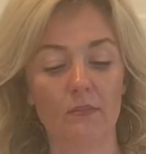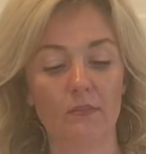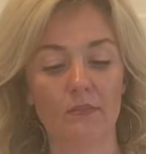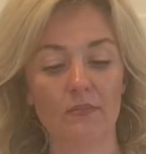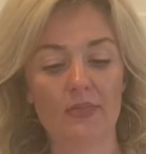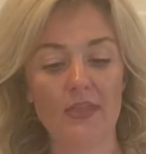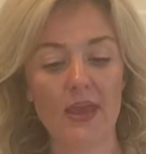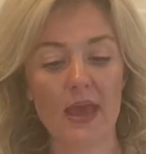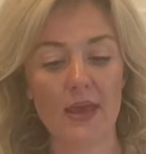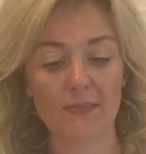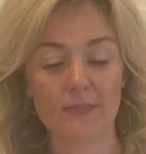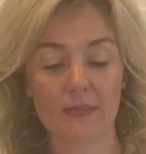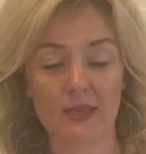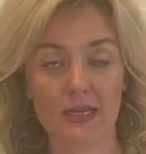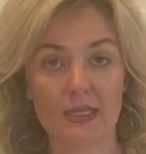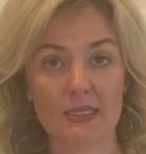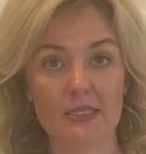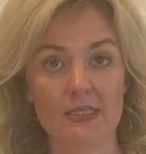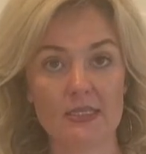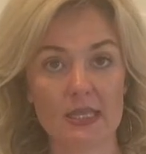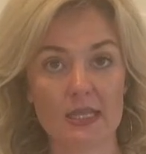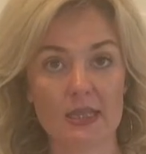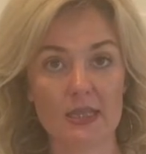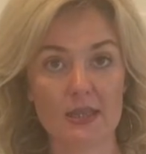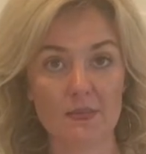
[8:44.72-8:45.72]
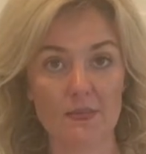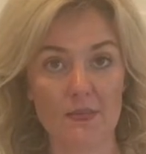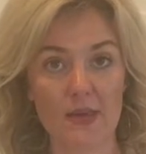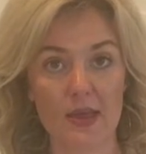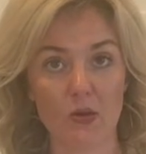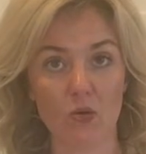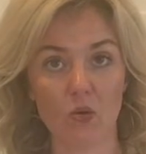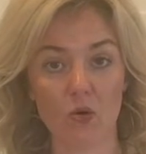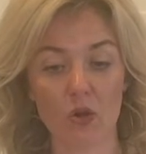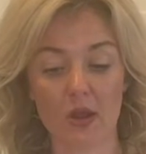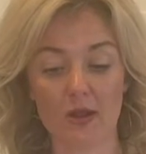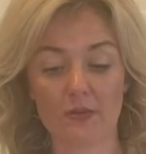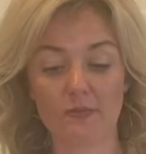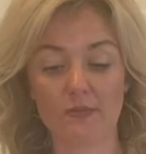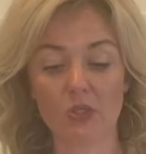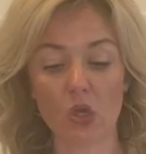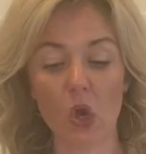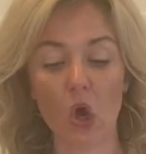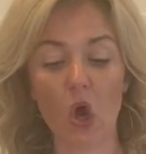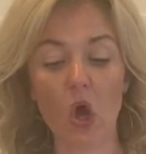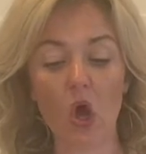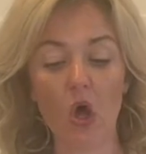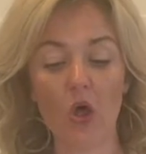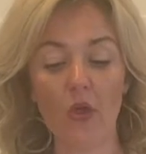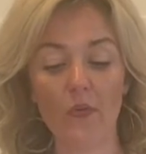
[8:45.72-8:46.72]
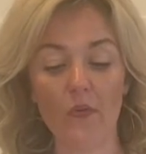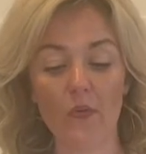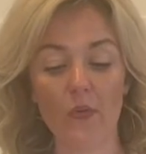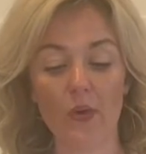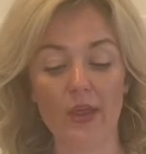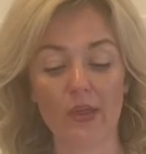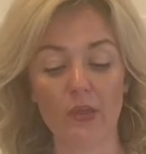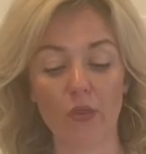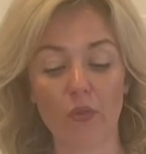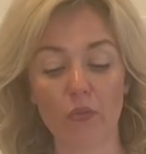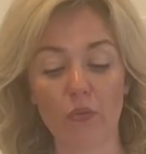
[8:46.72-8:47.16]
that means that the metal comes all the way